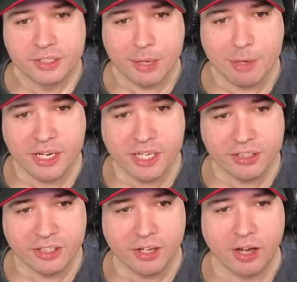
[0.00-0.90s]
Am I gonna
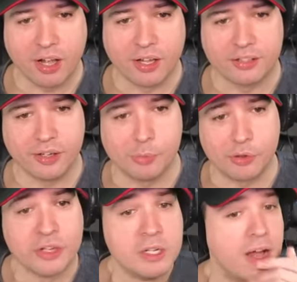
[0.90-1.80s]
get the... Ah, oh,
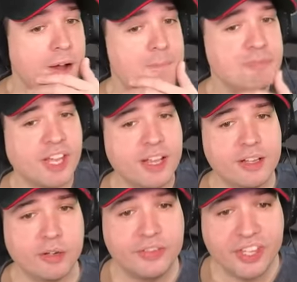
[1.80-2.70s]
almost. Um,
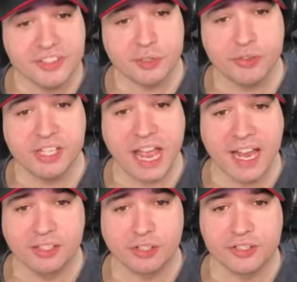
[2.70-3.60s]
uh, this or the
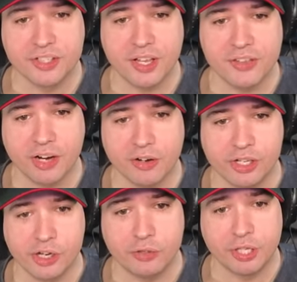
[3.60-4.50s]
anglers uh, that are,
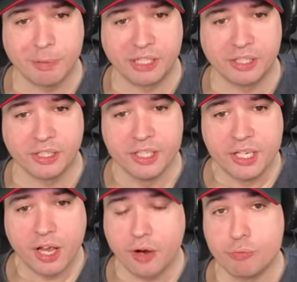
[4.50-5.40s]
you know, typically
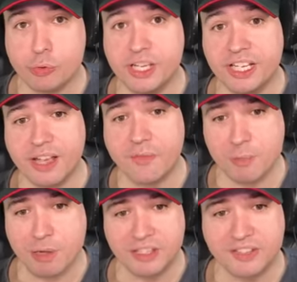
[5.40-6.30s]
uh, ruining
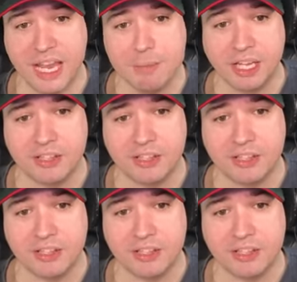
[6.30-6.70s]
everybody's gaming